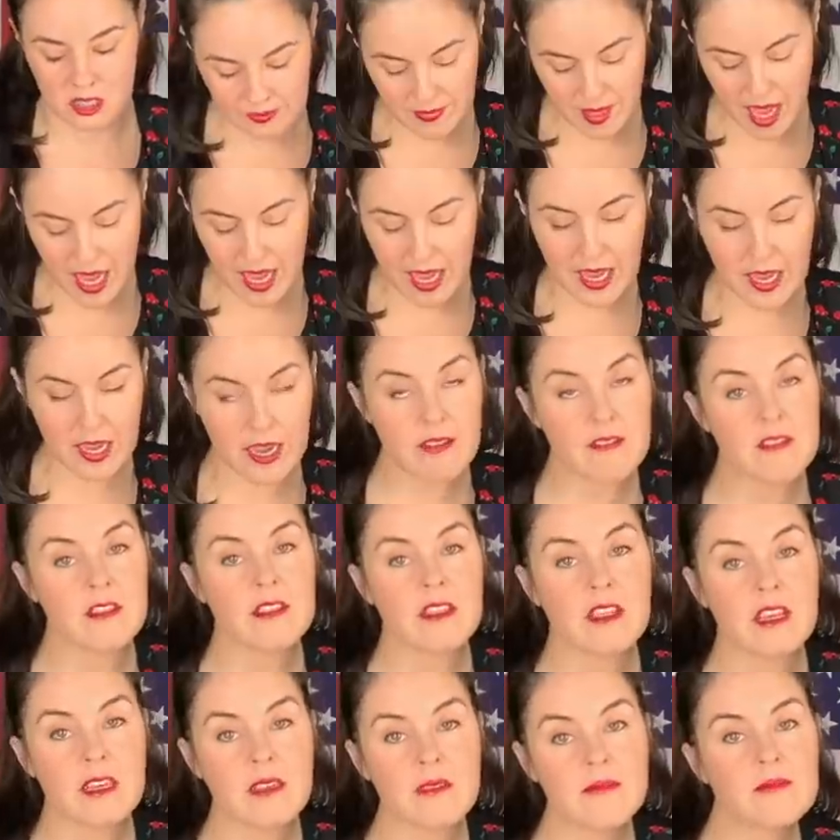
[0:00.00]
I hate
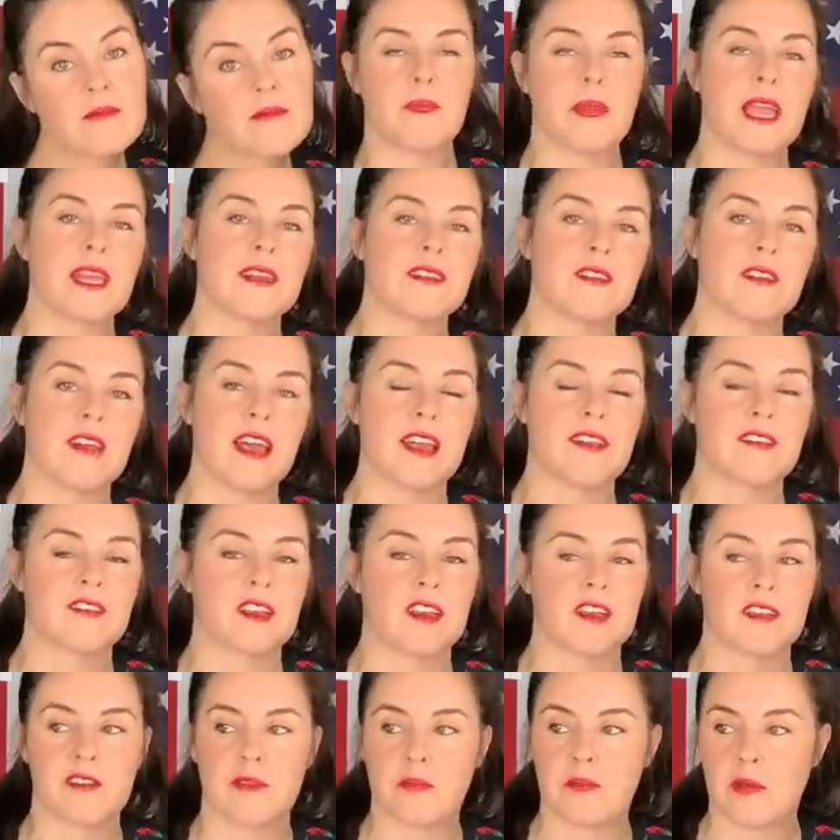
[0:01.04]
everything. Baked
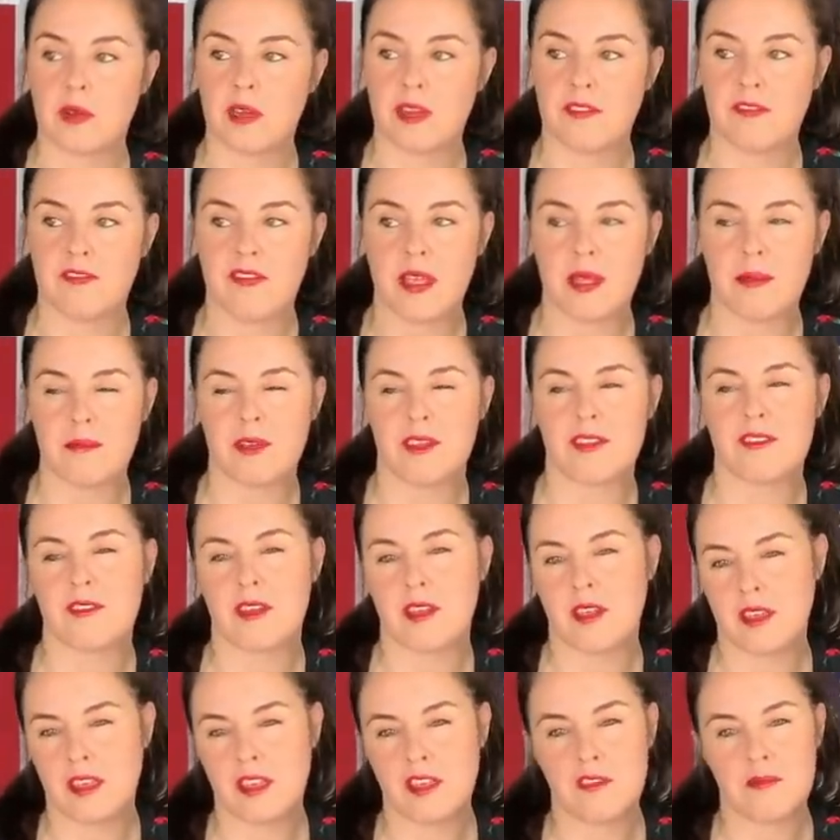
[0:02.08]
Alaska is a pretty famous. Uh,
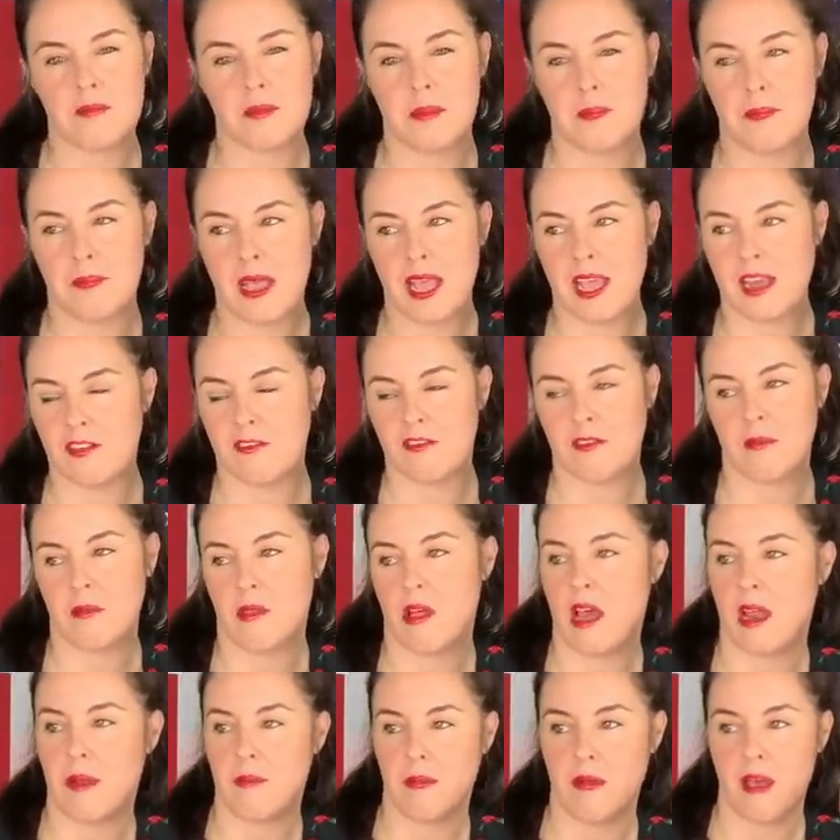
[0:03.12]
he's been banned from a
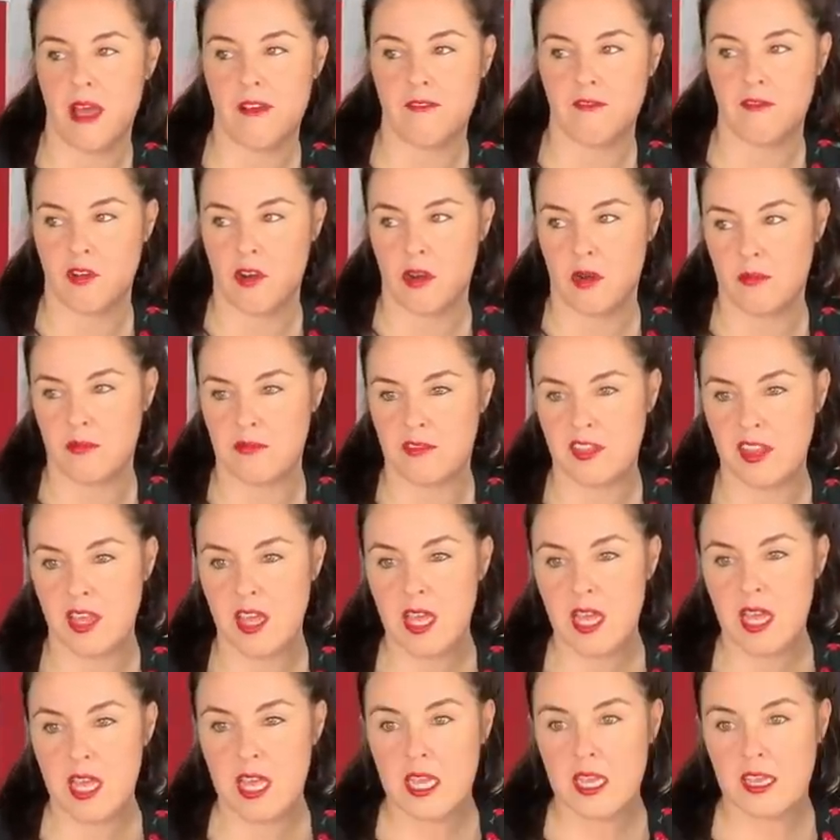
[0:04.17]
lot of platforms
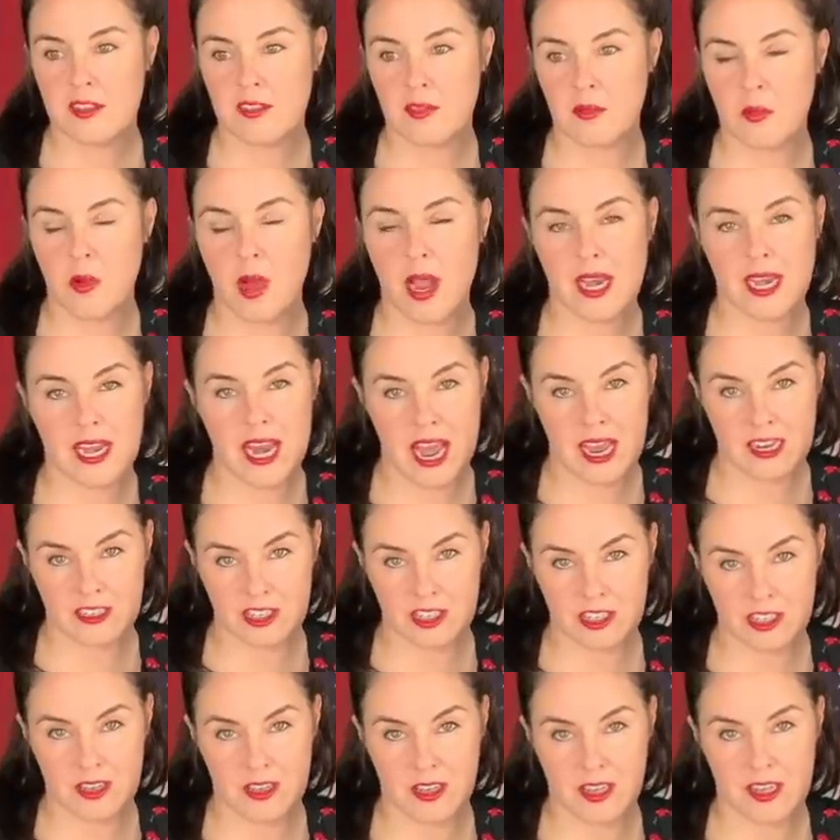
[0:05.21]
he's a white
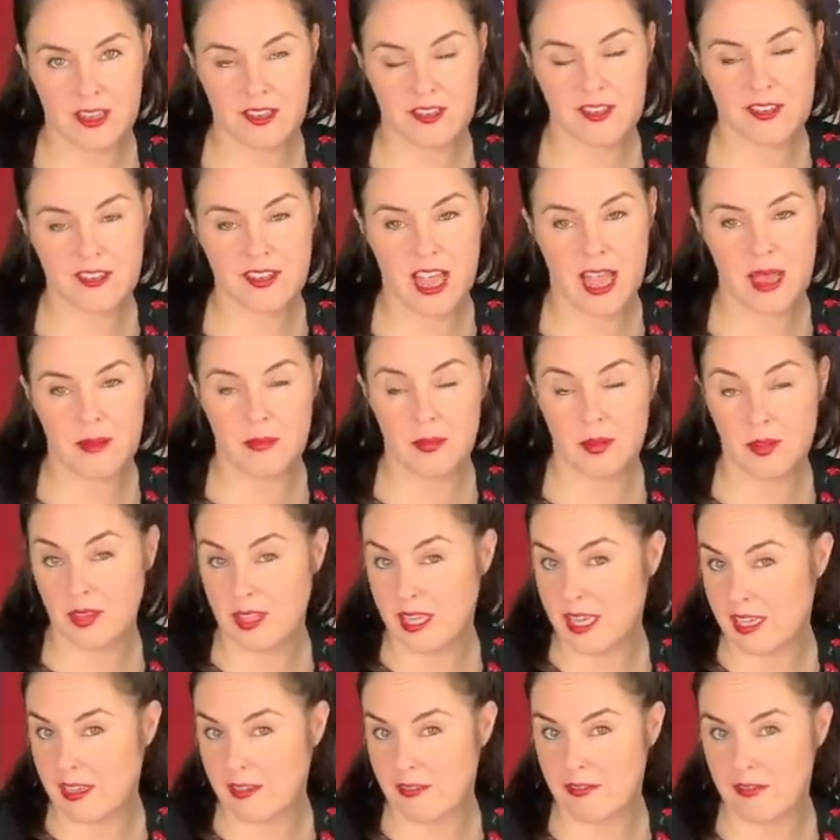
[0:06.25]
nationalist, I
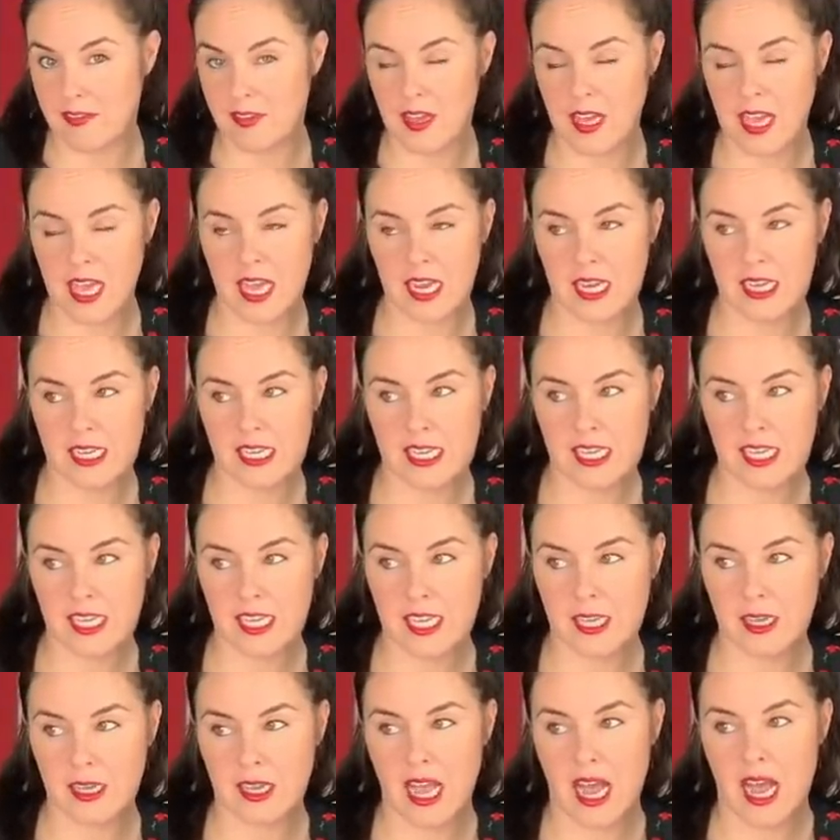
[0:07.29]
believe, and
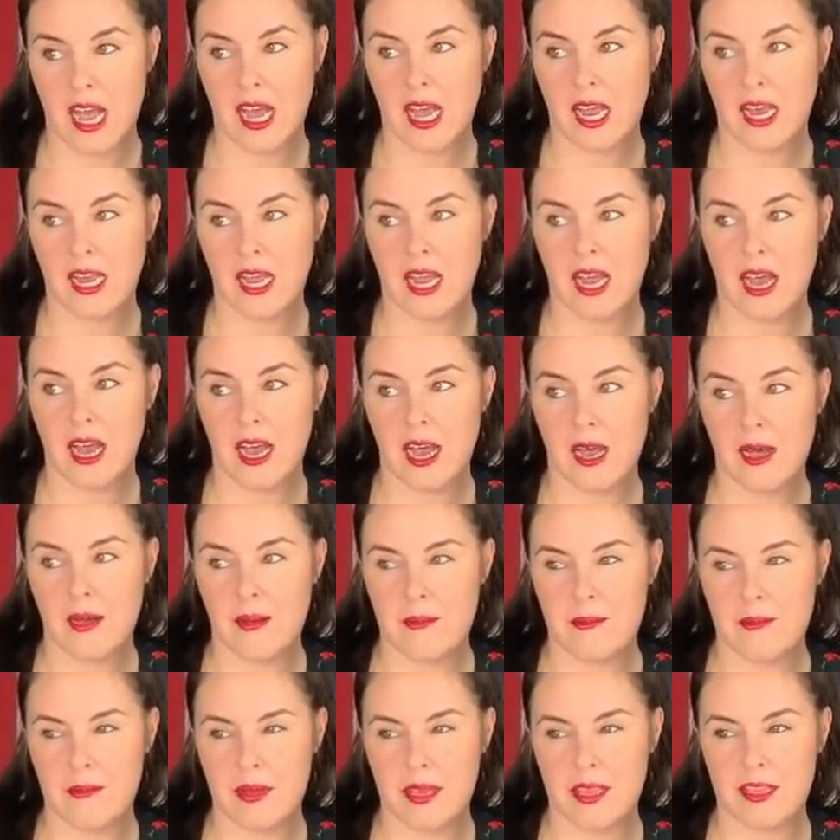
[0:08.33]
he got
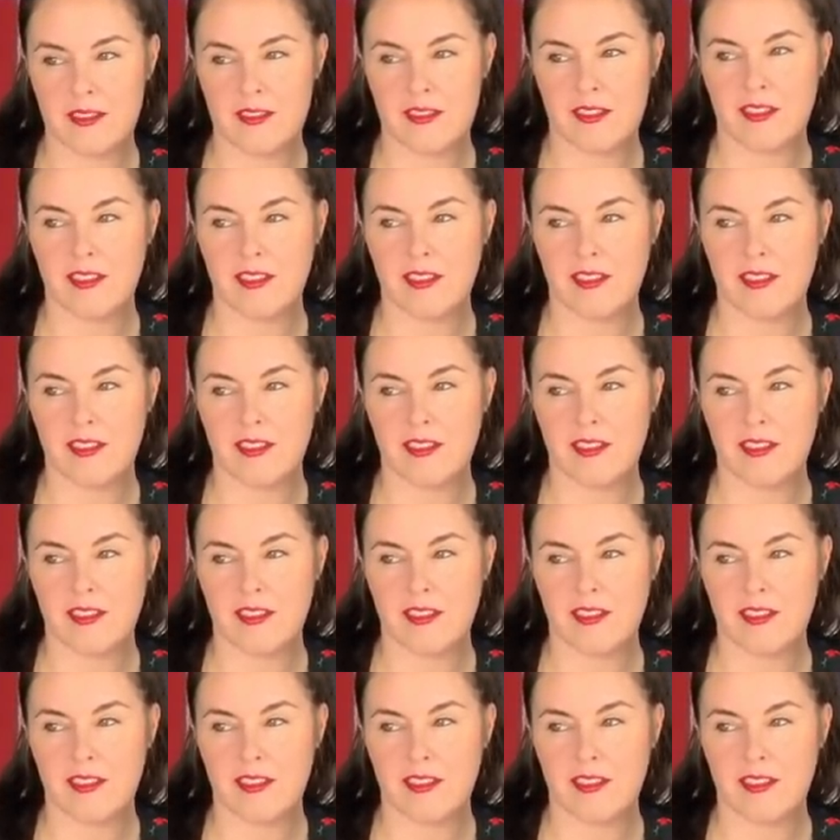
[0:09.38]
um, his